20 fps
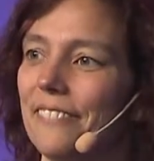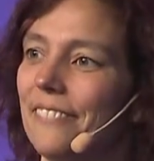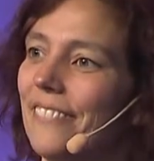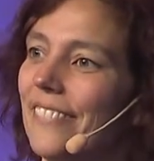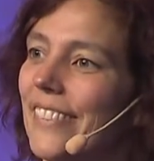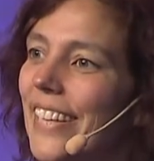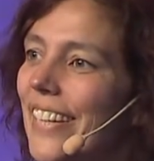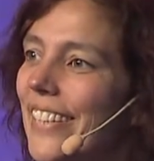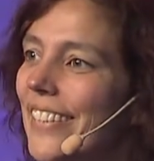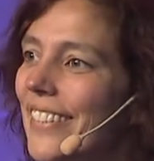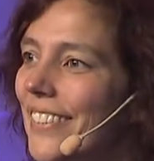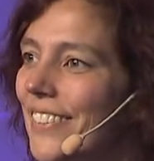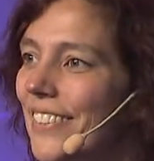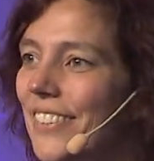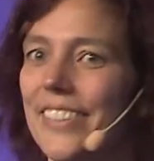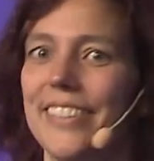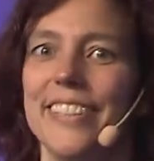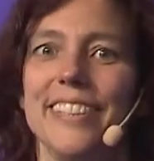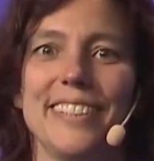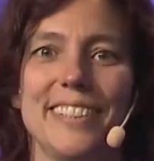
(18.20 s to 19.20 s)
Nice to
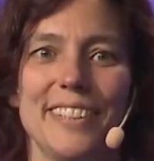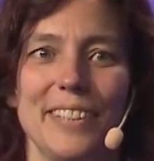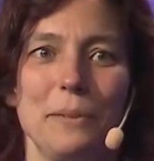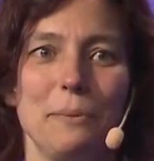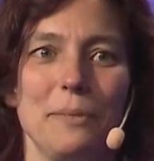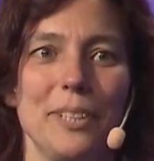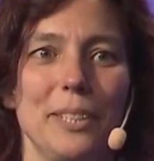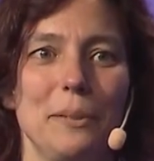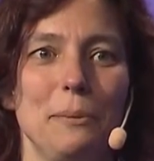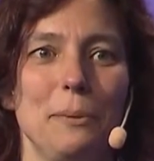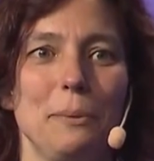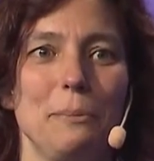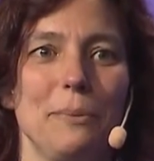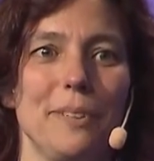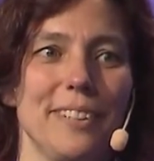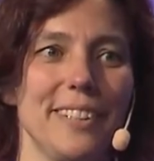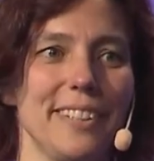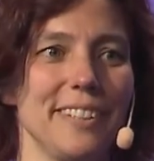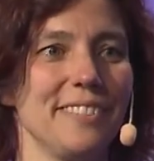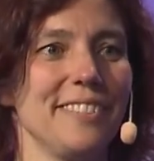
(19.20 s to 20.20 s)
see so many people
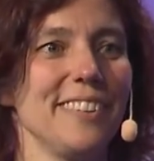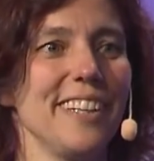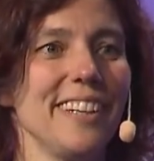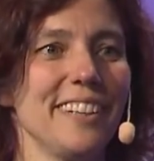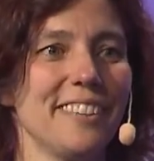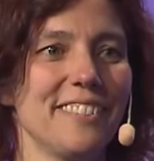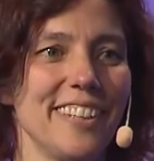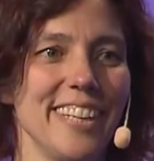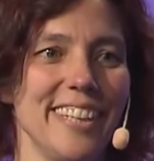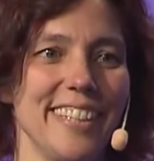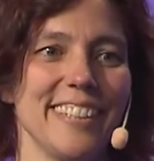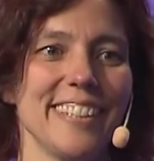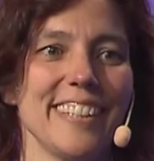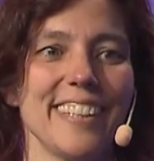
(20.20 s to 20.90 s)
here, really great.